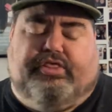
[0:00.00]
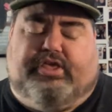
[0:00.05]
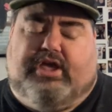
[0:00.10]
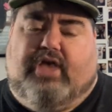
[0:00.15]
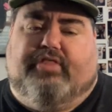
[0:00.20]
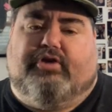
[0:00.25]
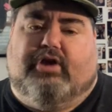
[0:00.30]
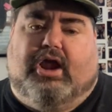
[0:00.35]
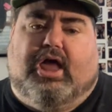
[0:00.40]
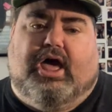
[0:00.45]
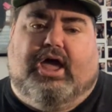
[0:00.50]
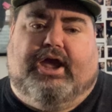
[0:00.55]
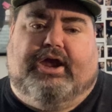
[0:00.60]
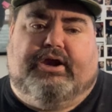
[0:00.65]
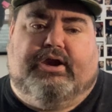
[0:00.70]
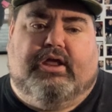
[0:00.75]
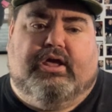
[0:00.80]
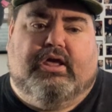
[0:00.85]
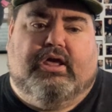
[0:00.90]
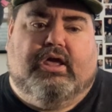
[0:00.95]
other
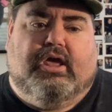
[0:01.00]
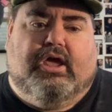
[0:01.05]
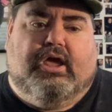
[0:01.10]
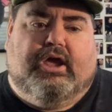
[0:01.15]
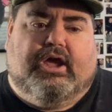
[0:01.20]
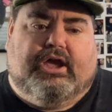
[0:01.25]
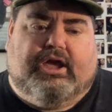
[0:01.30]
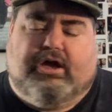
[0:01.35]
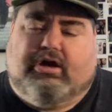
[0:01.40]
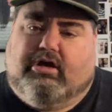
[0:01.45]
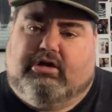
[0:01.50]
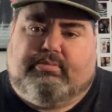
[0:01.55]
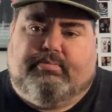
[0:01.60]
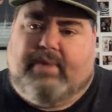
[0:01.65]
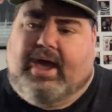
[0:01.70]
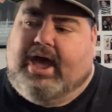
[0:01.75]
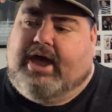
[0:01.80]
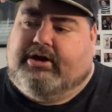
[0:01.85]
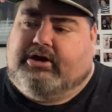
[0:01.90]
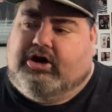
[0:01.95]
line, he goes,
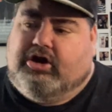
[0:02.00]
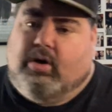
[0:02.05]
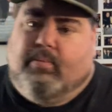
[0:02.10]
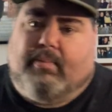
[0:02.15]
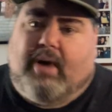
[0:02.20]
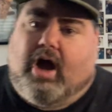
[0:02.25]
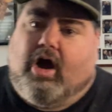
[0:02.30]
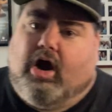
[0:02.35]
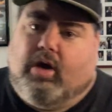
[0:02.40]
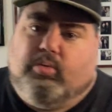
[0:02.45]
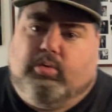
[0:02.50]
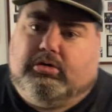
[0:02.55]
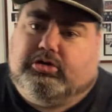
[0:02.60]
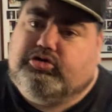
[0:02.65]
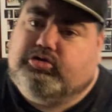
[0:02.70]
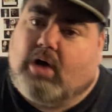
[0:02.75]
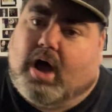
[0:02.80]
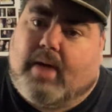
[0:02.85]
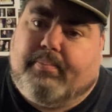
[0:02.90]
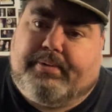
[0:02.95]
man, my heart will
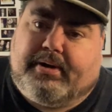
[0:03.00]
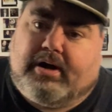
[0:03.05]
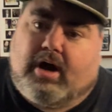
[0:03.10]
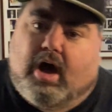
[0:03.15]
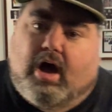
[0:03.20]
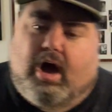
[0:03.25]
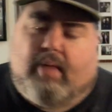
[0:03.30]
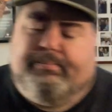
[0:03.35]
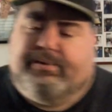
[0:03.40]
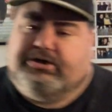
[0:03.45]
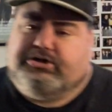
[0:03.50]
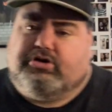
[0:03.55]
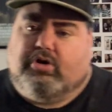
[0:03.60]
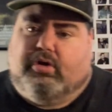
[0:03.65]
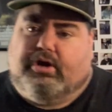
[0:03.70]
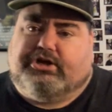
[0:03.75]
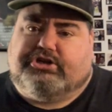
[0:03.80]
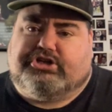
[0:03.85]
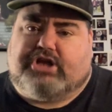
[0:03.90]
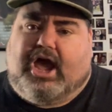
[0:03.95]
drop and I'll be
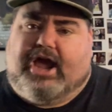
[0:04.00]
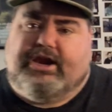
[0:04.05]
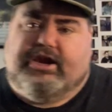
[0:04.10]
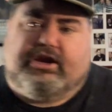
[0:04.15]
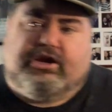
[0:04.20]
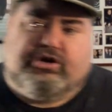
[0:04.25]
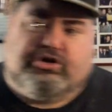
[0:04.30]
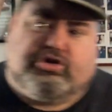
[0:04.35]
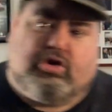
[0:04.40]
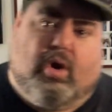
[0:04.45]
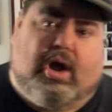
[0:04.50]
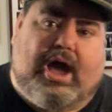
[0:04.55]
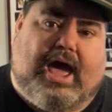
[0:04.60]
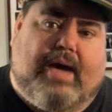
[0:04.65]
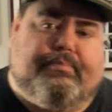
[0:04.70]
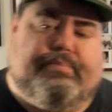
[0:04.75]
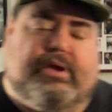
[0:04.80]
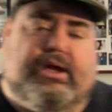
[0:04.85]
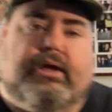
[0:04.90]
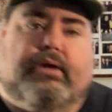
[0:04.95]
so excited and so
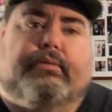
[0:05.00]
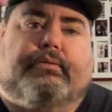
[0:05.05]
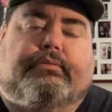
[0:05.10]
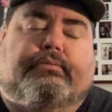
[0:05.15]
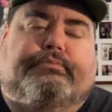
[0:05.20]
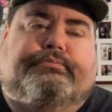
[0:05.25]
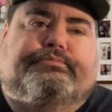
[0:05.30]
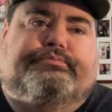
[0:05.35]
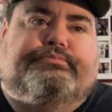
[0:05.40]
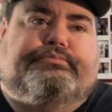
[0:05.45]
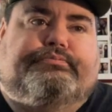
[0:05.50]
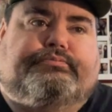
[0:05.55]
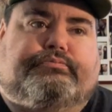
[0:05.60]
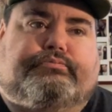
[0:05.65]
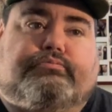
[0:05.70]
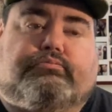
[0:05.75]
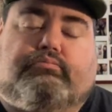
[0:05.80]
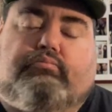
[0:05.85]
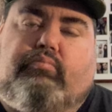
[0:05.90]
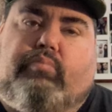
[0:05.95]
happy.
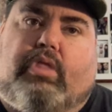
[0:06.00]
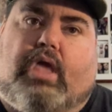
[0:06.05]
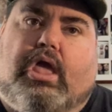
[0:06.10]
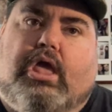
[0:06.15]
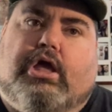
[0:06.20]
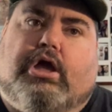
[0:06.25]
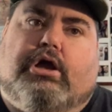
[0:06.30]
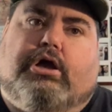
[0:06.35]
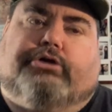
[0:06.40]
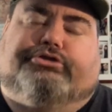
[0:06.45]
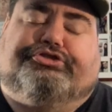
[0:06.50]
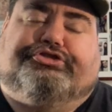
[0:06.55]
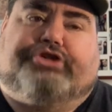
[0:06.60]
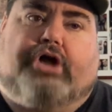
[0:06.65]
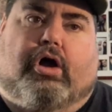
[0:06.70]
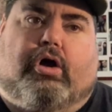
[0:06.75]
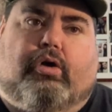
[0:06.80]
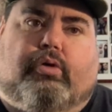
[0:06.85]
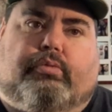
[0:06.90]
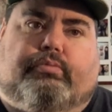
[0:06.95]

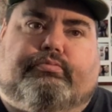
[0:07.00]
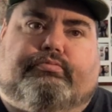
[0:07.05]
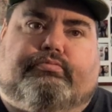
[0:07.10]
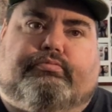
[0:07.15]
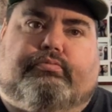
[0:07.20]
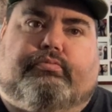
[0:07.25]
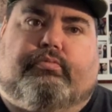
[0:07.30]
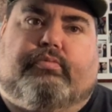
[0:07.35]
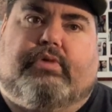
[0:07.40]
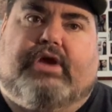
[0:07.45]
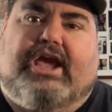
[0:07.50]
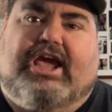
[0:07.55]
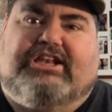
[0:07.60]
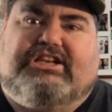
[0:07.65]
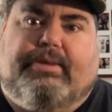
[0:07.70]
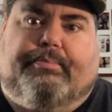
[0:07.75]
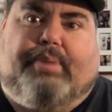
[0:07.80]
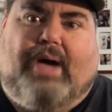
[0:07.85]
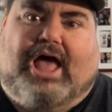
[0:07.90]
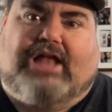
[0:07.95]
So it's
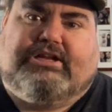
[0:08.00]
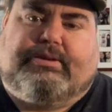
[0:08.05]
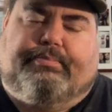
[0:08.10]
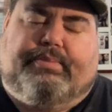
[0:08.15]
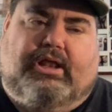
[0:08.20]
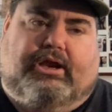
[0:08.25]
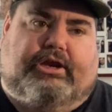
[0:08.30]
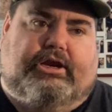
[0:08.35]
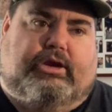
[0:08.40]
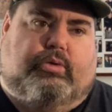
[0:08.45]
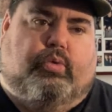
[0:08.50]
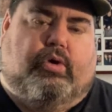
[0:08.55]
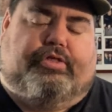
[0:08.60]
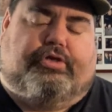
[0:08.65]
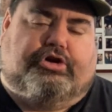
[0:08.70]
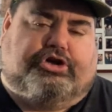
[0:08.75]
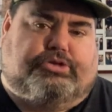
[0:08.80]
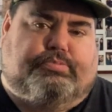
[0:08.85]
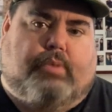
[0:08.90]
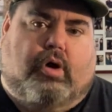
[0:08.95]
a possibility. Where
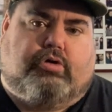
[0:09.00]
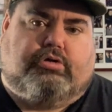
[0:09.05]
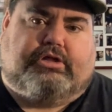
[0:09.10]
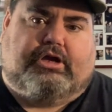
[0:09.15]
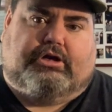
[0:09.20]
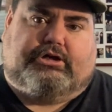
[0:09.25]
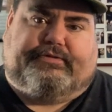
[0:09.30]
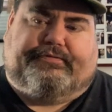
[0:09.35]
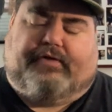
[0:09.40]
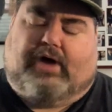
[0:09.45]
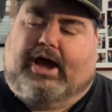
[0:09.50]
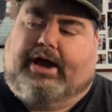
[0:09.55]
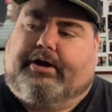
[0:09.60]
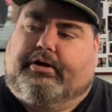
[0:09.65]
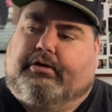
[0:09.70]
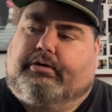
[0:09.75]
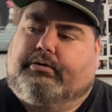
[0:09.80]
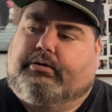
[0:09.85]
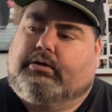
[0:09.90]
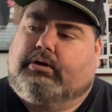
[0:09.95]
there's smoke, there's
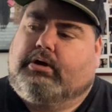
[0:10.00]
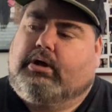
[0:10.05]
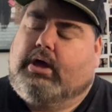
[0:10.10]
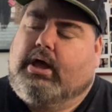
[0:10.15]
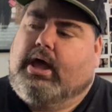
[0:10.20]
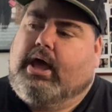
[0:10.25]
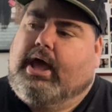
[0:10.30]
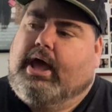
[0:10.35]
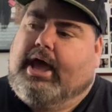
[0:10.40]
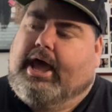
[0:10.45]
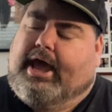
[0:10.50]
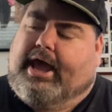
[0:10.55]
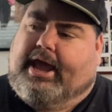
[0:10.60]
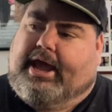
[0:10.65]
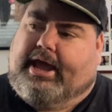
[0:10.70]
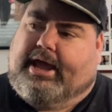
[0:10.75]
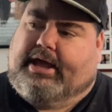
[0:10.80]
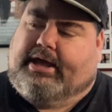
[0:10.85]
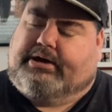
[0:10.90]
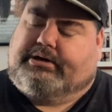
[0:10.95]
fire.
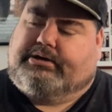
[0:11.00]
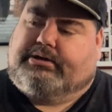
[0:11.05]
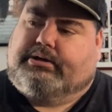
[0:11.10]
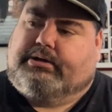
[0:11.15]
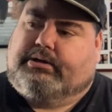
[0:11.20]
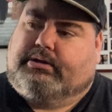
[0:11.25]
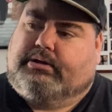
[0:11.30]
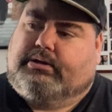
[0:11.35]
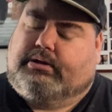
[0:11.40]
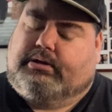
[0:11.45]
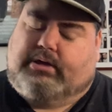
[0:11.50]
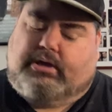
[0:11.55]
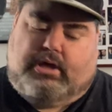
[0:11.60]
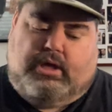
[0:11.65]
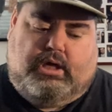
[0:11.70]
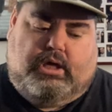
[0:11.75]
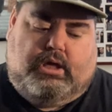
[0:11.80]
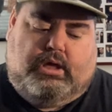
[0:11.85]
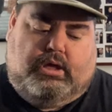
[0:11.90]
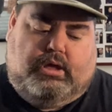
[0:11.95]
And
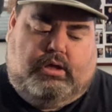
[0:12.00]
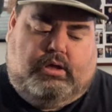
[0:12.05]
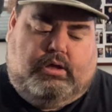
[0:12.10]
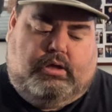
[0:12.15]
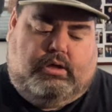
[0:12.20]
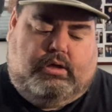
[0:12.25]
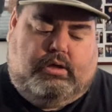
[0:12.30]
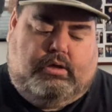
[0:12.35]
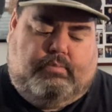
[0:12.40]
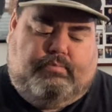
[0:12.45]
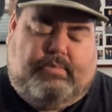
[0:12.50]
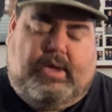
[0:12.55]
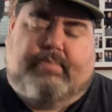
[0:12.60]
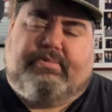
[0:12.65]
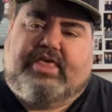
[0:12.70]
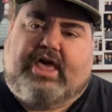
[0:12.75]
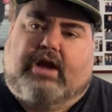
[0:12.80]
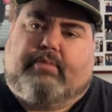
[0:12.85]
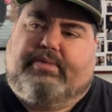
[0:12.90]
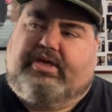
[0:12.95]
maybe
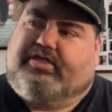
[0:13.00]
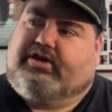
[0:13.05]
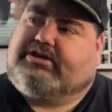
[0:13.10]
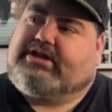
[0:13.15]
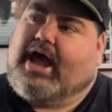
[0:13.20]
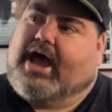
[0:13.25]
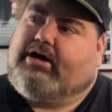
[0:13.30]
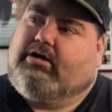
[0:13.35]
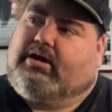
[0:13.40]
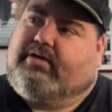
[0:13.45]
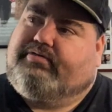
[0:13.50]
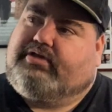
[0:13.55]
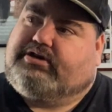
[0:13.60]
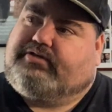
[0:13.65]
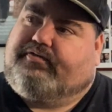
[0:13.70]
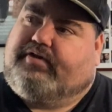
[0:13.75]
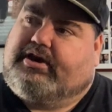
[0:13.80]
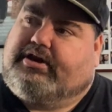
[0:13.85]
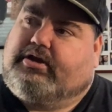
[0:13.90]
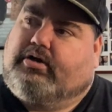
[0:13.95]
that'll be the title of this
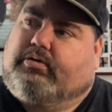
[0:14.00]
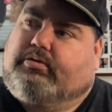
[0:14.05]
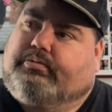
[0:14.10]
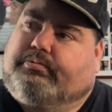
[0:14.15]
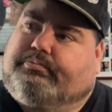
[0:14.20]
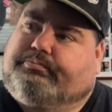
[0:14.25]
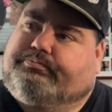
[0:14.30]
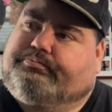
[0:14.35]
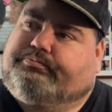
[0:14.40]
video.